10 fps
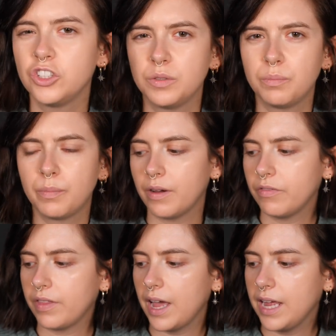Just
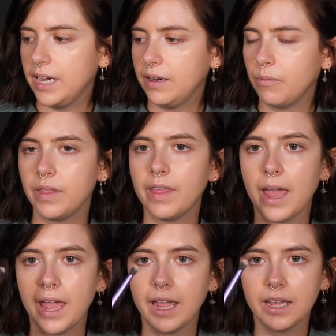buff that in with
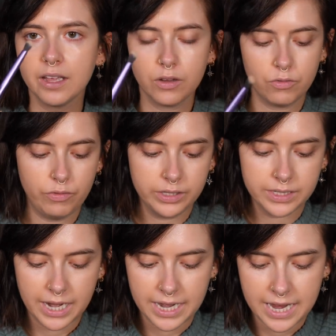a Real
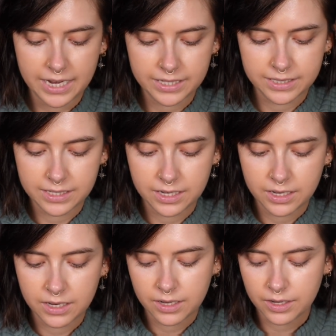Techniques
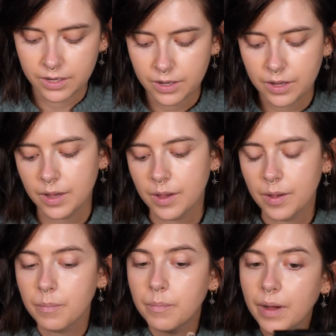
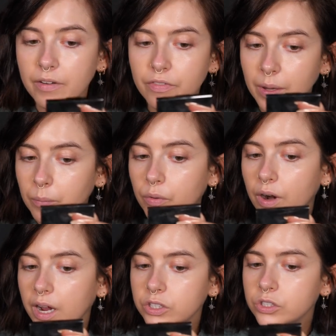buffing
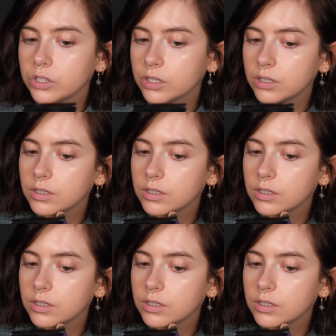brush